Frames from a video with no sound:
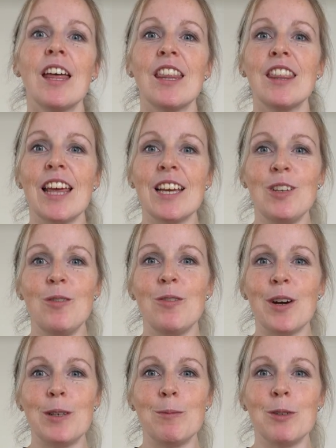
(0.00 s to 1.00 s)
Thank you
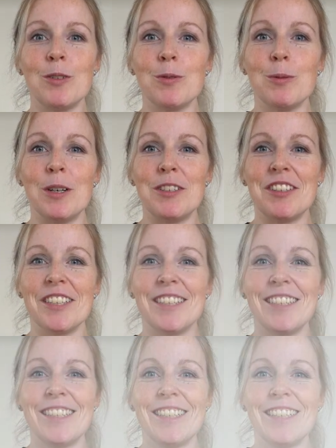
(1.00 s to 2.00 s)
very much for
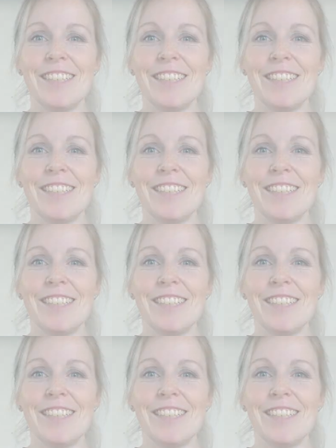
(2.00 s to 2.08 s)
watching.